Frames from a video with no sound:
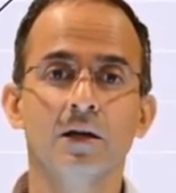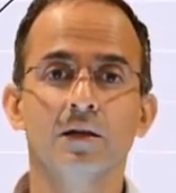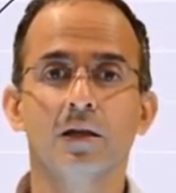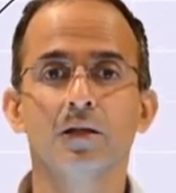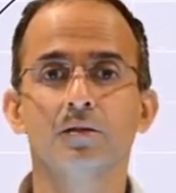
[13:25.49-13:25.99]

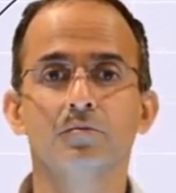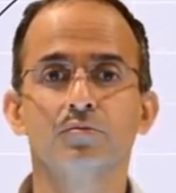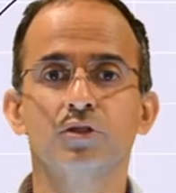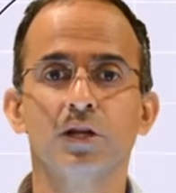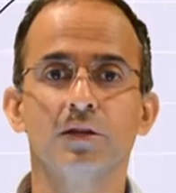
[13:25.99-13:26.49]
then
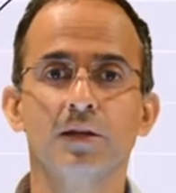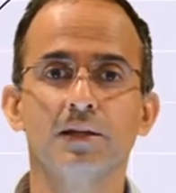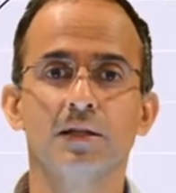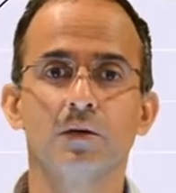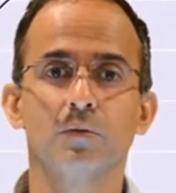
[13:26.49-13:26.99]
g
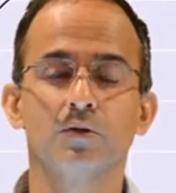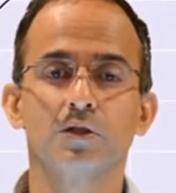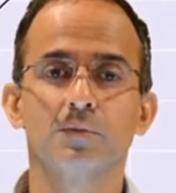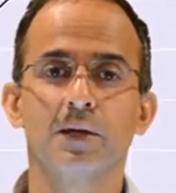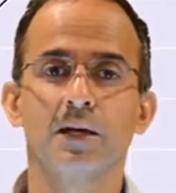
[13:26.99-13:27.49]
theta would
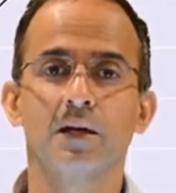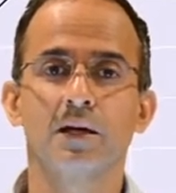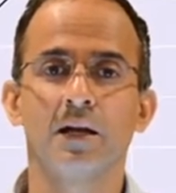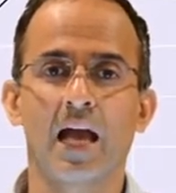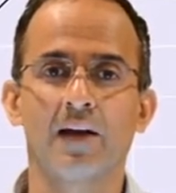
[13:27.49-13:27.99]
just be
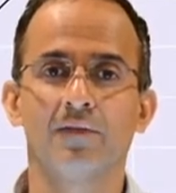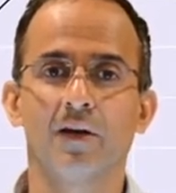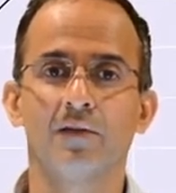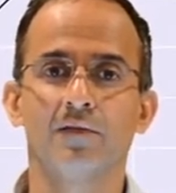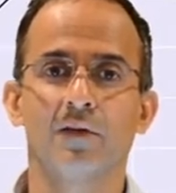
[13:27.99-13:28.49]
an
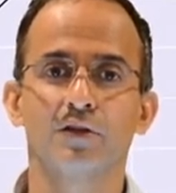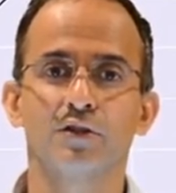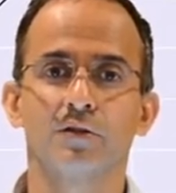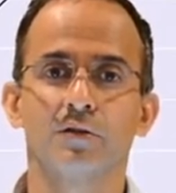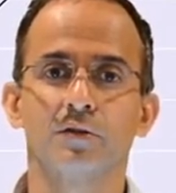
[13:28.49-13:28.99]
affine
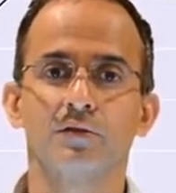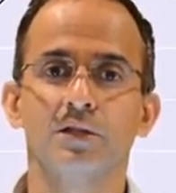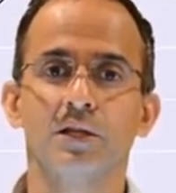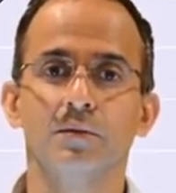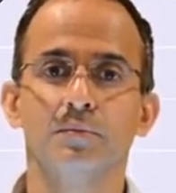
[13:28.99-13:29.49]
function of
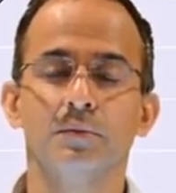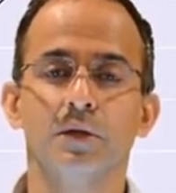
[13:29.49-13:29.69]
z,